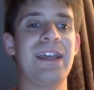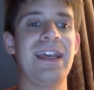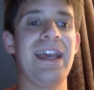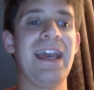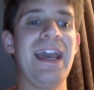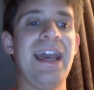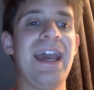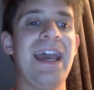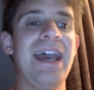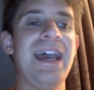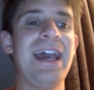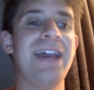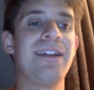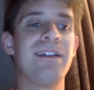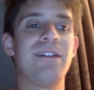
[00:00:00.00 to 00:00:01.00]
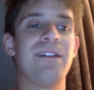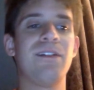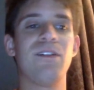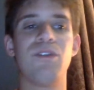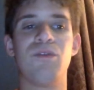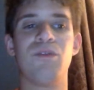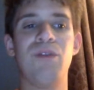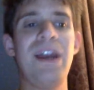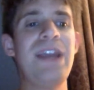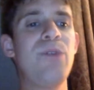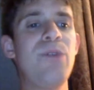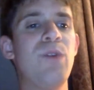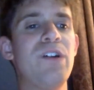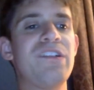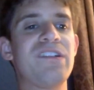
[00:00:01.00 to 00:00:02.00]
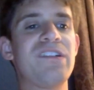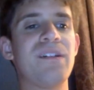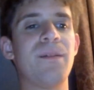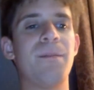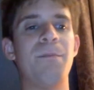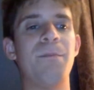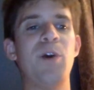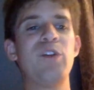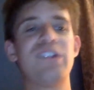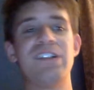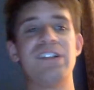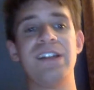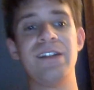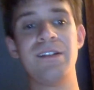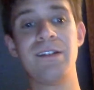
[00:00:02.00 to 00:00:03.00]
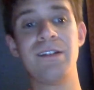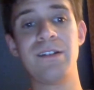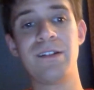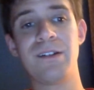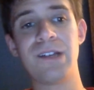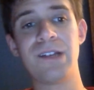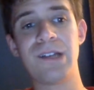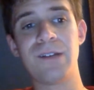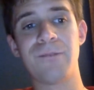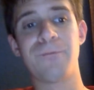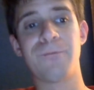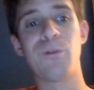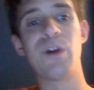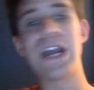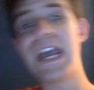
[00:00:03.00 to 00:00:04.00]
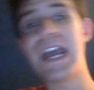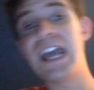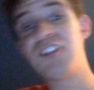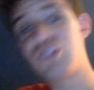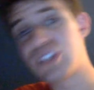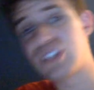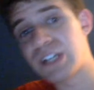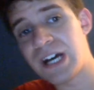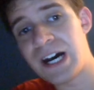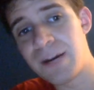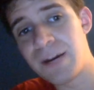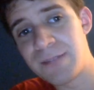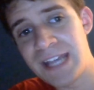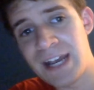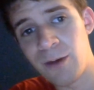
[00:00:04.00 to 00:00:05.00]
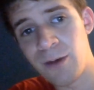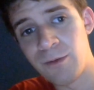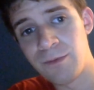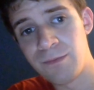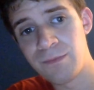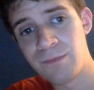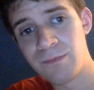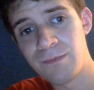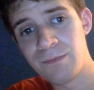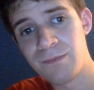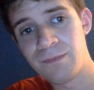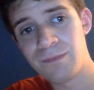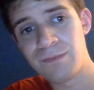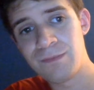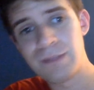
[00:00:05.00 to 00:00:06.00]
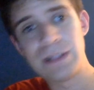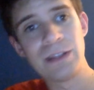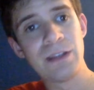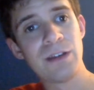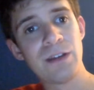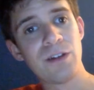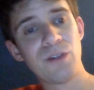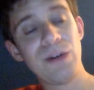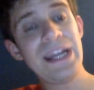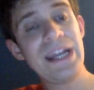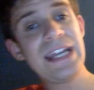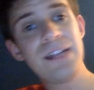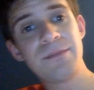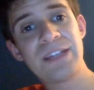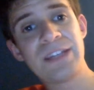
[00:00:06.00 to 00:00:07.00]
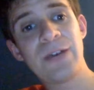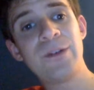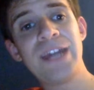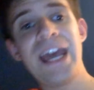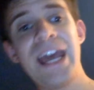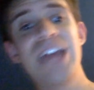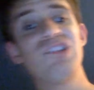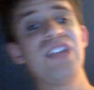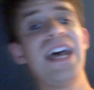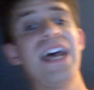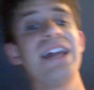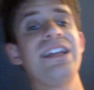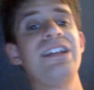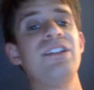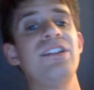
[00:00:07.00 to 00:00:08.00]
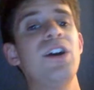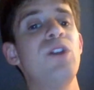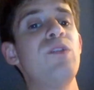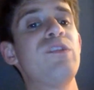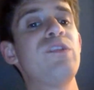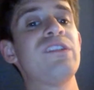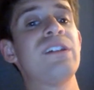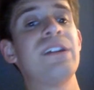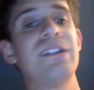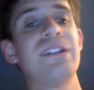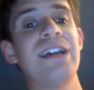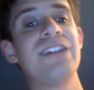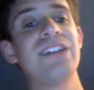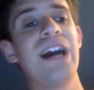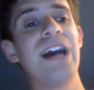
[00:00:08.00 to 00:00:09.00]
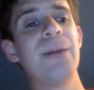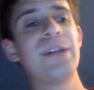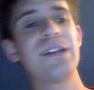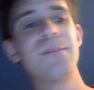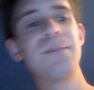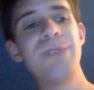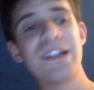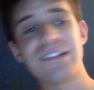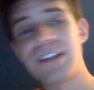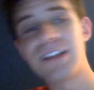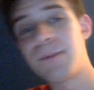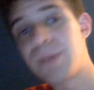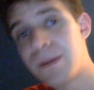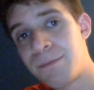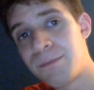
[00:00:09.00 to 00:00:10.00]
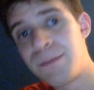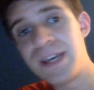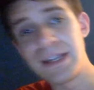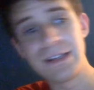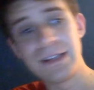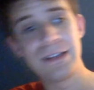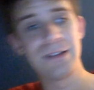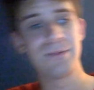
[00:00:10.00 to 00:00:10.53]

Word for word: And Rey was motioning for Edge to calm down. Rey ended up telling Edge that he knows that Dominik messed up big.